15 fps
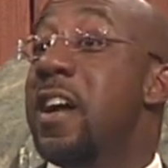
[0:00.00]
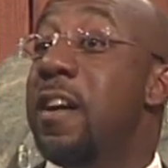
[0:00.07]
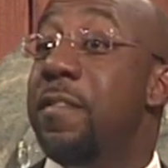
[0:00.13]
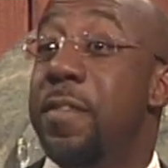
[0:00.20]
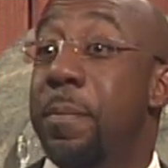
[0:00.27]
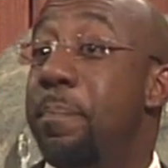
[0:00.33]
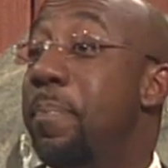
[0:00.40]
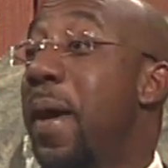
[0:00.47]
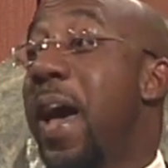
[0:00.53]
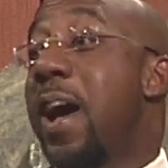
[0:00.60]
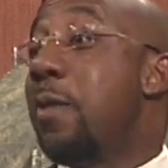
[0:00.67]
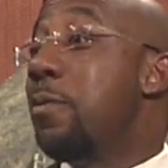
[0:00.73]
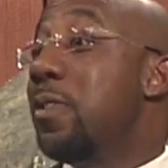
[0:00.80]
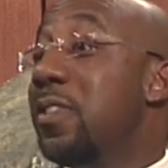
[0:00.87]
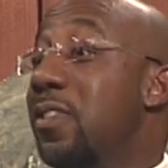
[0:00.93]
of the
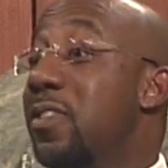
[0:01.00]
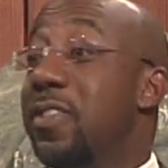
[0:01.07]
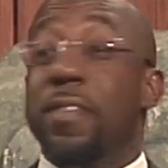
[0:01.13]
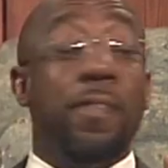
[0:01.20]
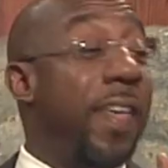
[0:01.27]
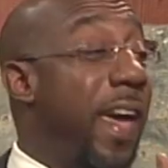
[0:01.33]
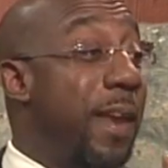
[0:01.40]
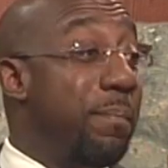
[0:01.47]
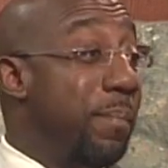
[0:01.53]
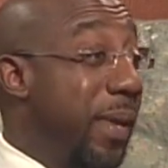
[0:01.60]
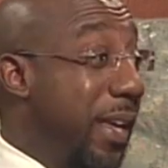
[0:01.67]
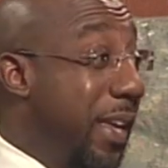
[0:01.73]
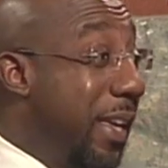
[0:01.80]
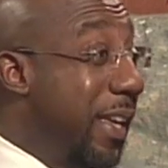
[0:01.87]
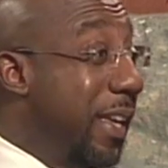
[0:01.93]
powers that
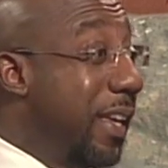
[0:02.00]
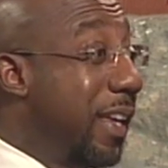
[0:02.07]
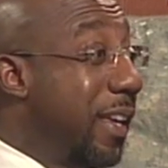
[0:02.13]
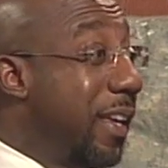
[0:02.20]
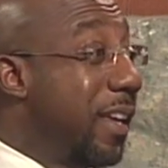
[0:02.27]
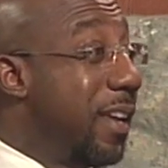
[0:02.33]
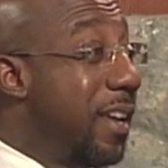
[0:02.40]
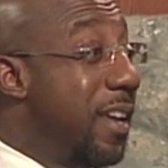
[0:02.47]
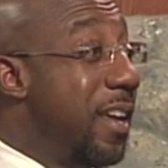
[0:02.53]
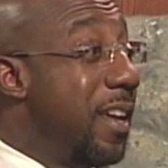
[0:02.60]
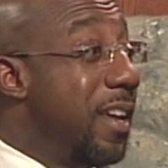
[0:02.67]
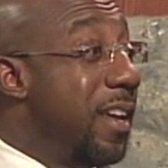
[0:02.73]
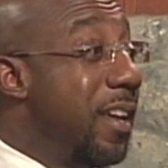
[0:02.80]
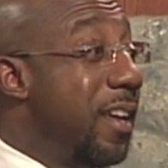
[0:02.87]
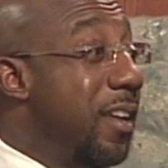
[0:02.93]
be.
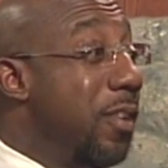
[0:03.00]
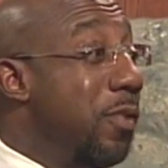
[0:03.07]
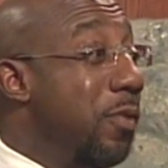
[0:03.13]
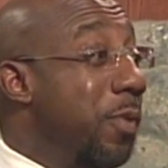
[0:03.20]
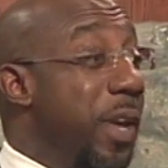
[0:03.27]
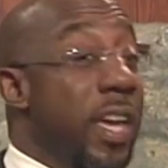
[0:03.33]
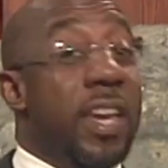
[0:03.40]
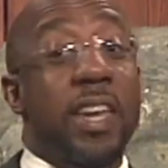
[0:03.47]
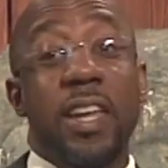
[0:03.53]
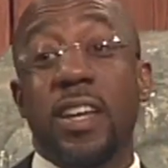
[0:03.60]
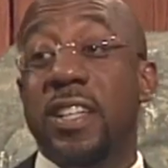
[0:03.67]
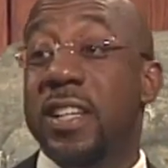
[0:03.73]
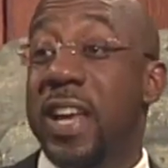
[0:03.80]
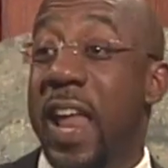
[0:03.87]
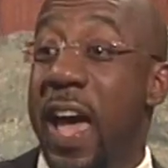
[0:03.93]
We
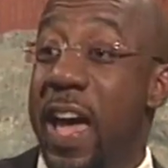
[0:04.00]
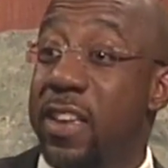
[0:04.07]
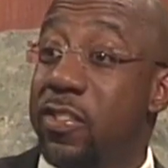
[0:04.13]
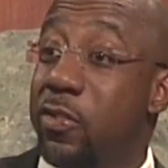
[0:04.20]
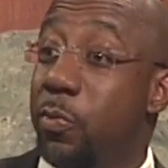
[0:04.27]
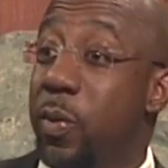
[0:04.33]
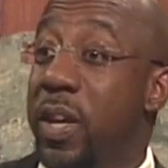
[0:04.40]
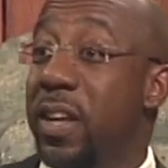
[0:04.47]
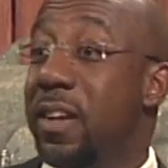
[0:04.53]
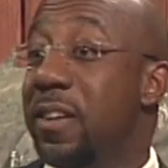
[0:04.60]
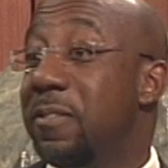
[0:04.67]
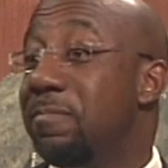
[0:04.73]
ended last week